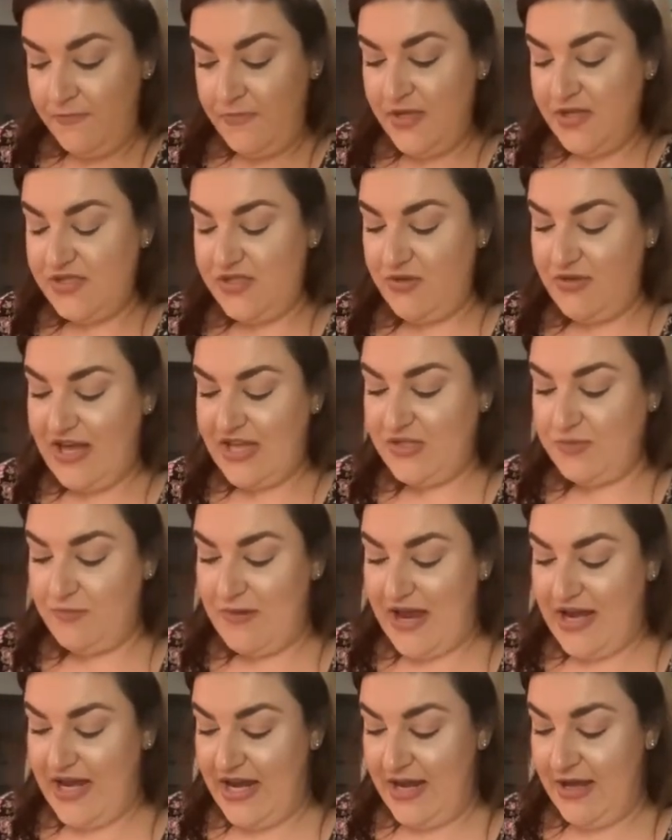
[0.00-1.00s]
So that's
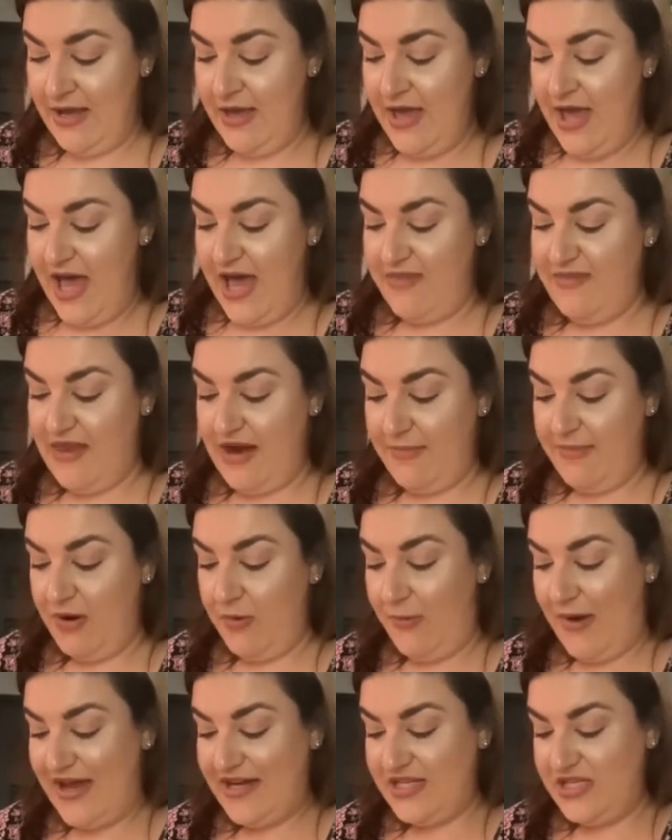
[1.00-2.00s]
ready. And then I'm gonna
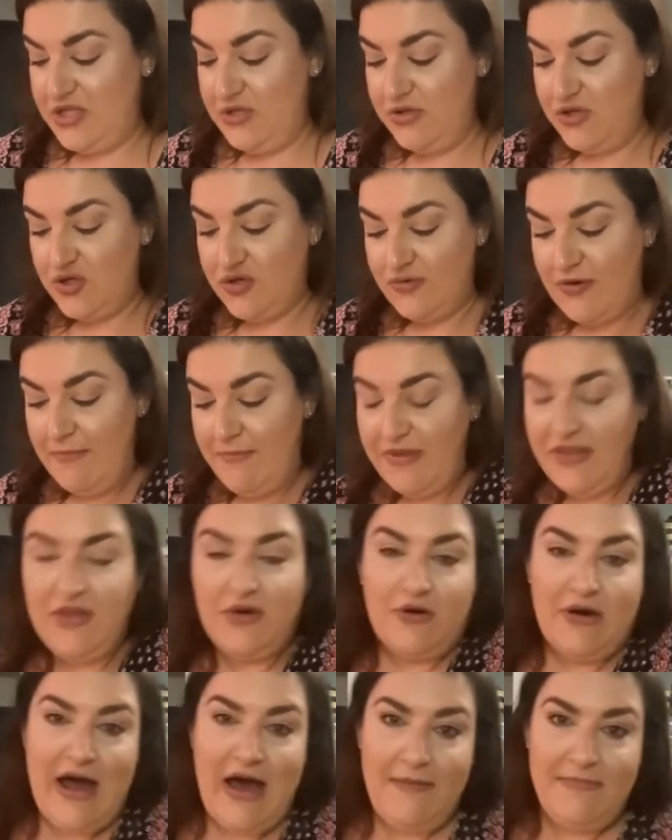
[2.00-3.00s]
wait to do the shrimp and the
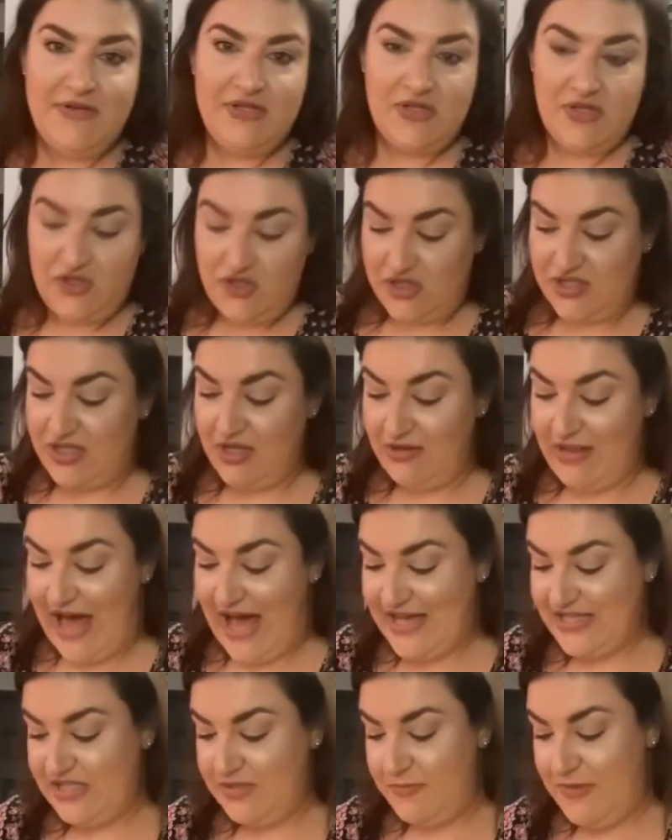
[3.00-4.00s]
crab until just the
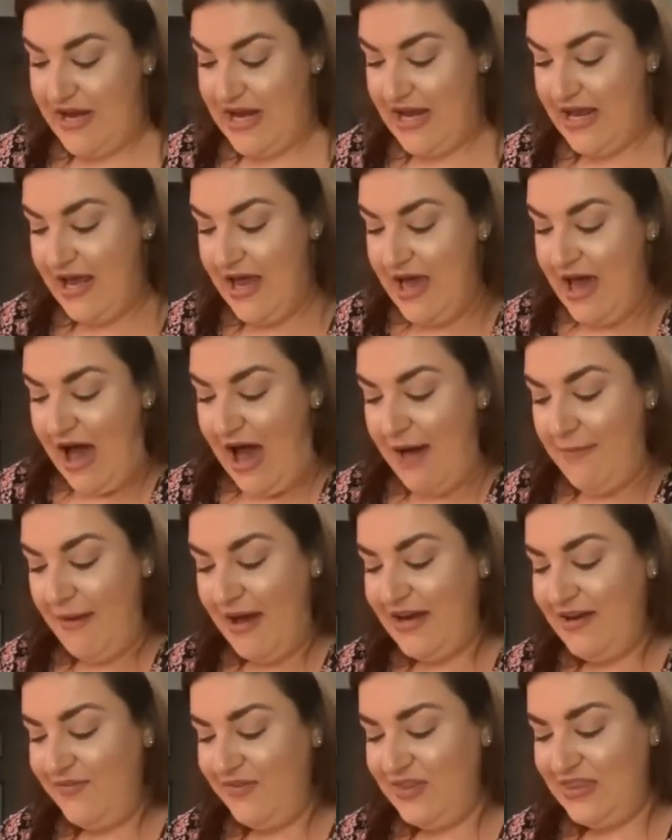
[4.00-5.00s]
last minute. I might
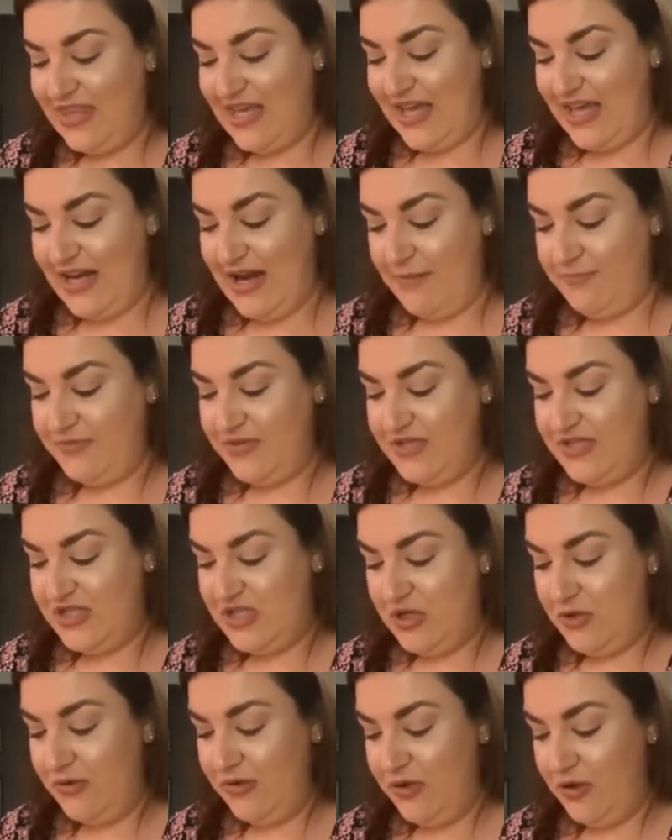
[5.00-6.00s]
even thicken up the
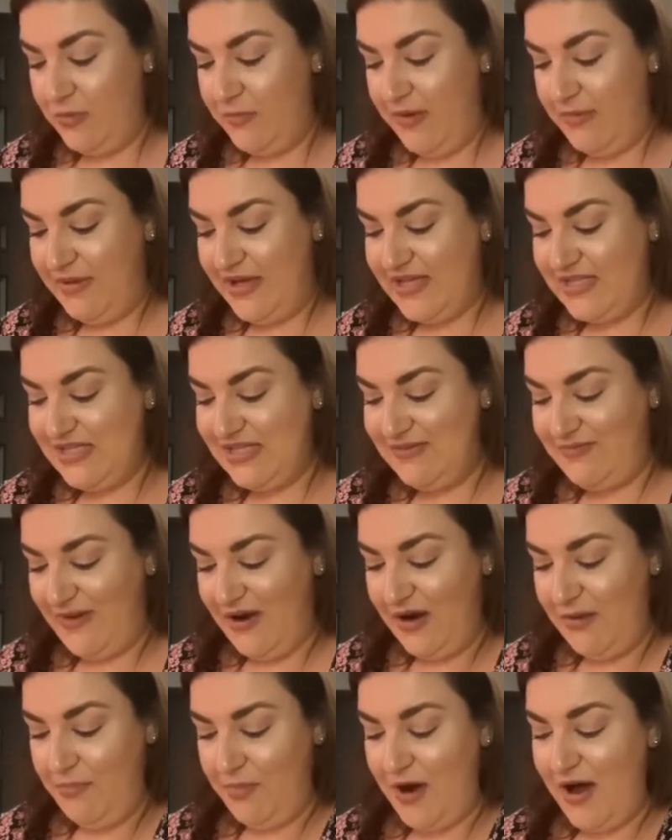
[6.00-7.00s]
stew a little bit because it's
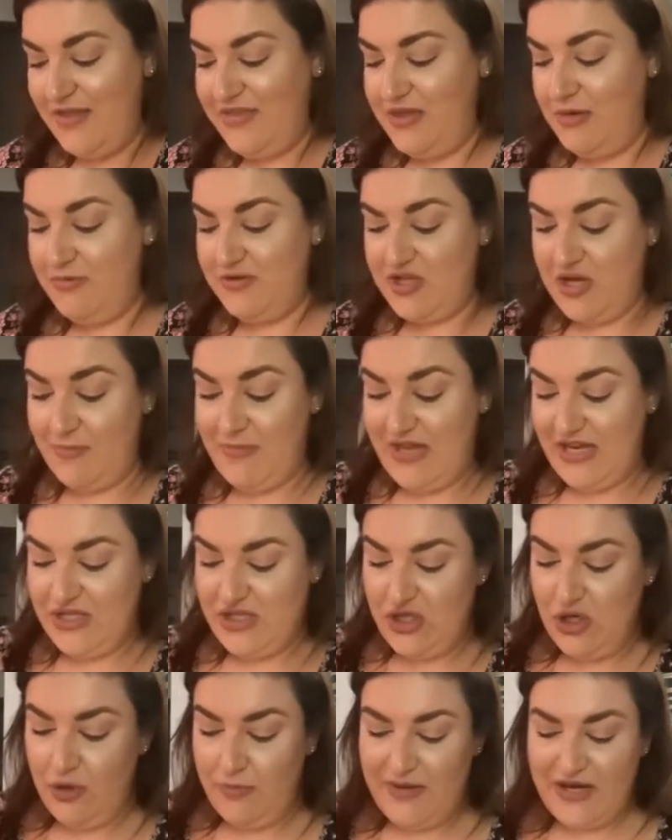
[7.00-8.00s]
very brothy, which I'm
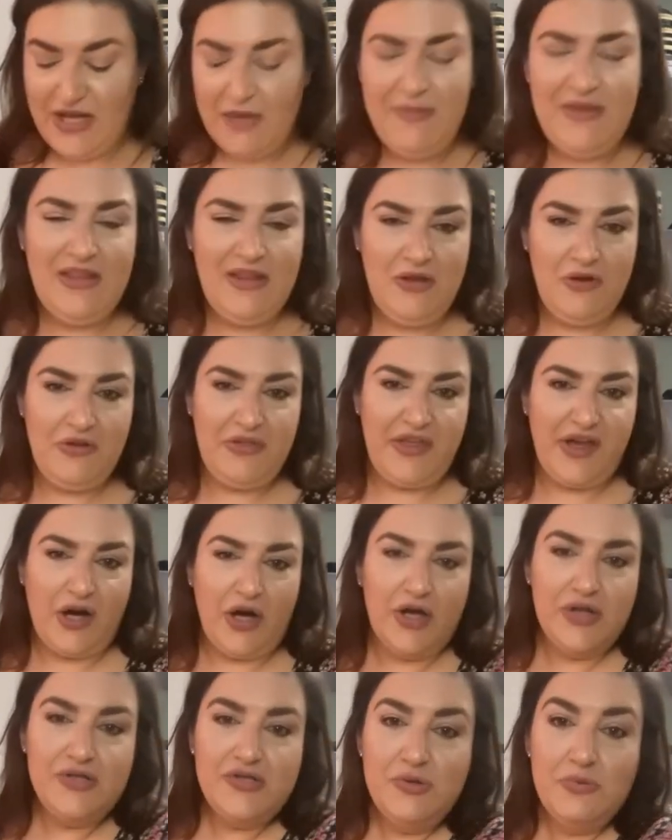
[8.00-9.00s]
into, but it could be a little
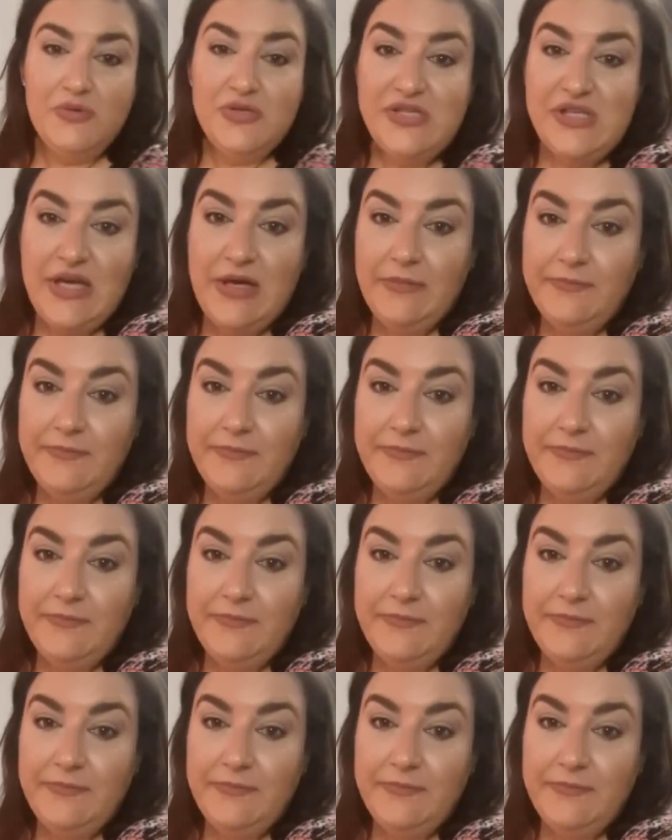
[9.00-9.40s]
thicker, so we'll see.